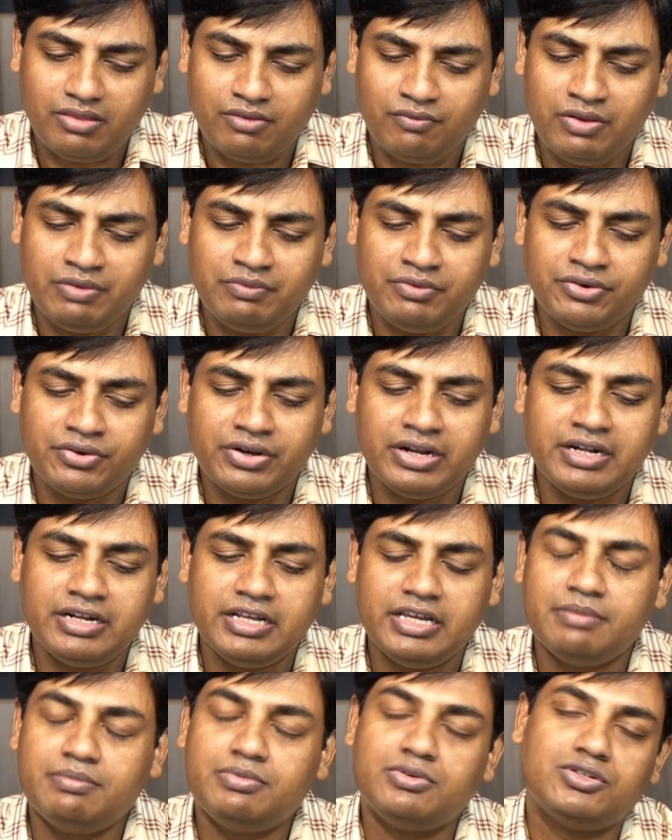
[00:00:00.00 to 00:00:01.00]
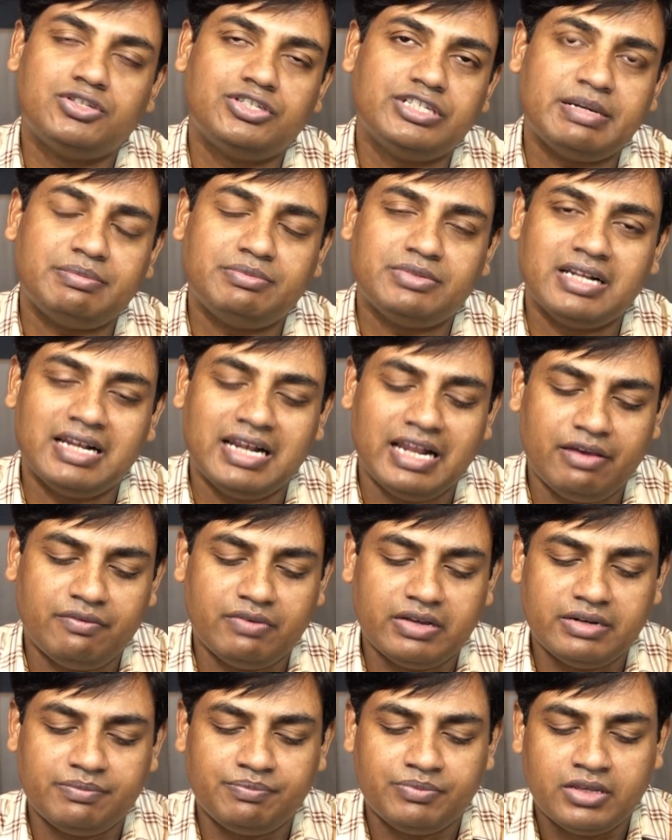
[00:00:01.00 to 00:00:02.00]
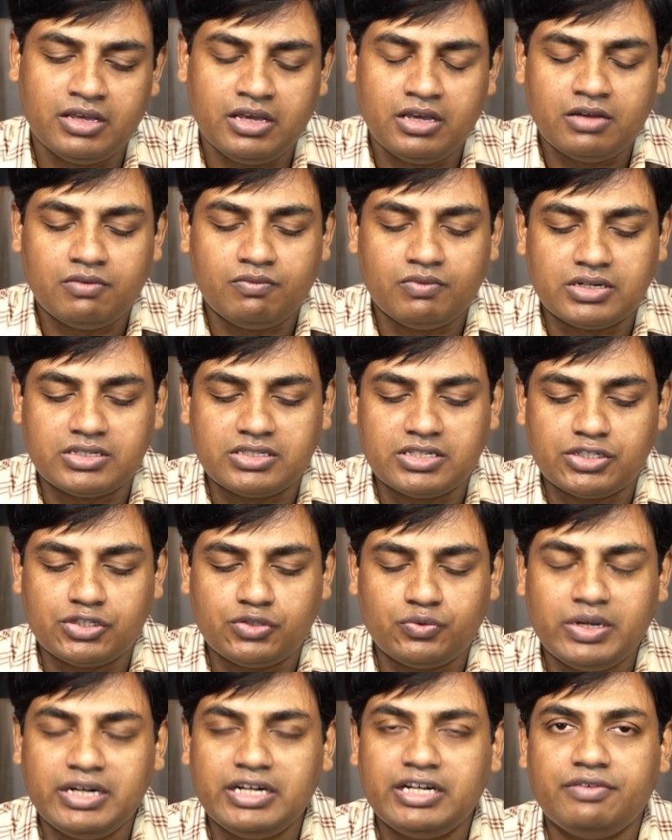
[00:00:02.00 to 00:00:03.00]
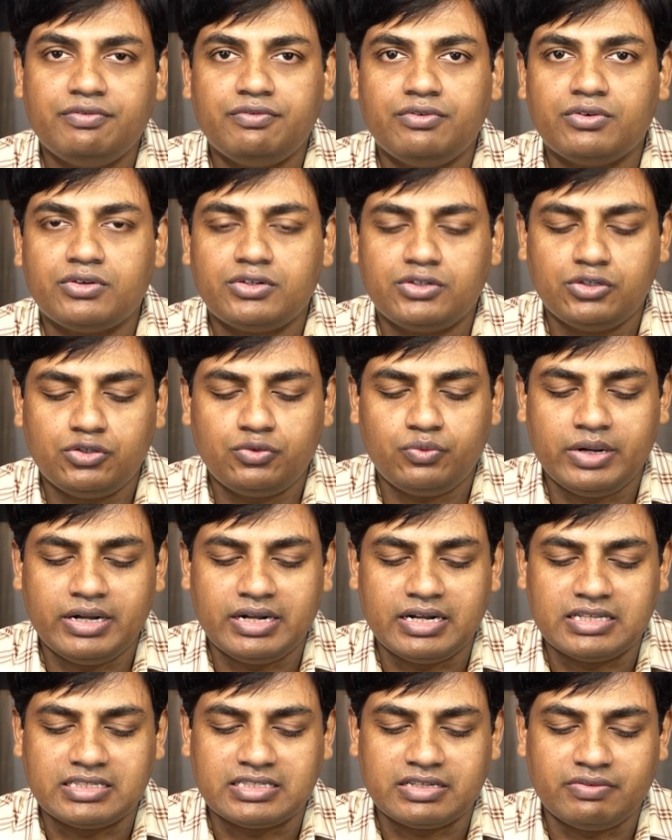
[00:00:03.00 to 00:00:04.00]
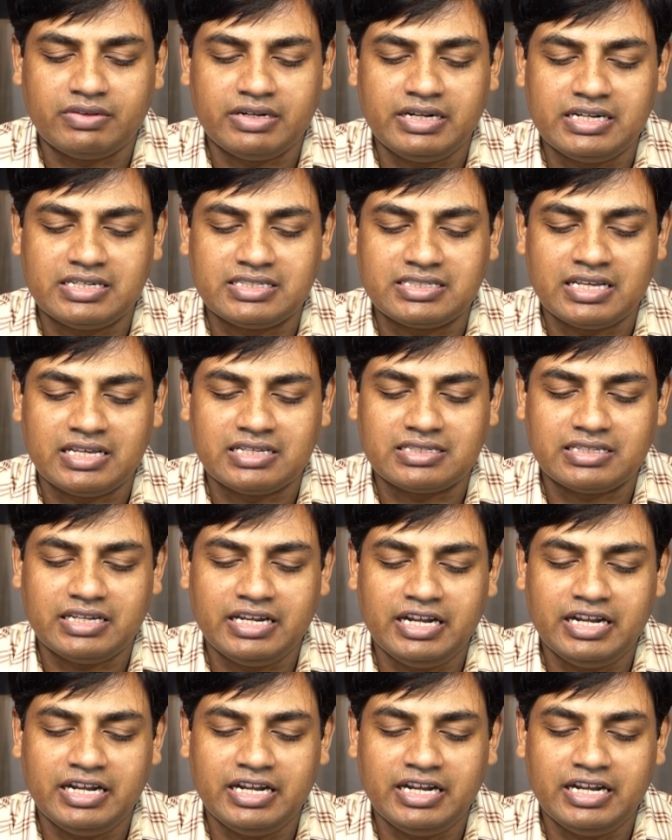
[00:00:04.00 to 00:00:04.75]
When we read Hebrews chapter 11 verses 24 to 27, it says,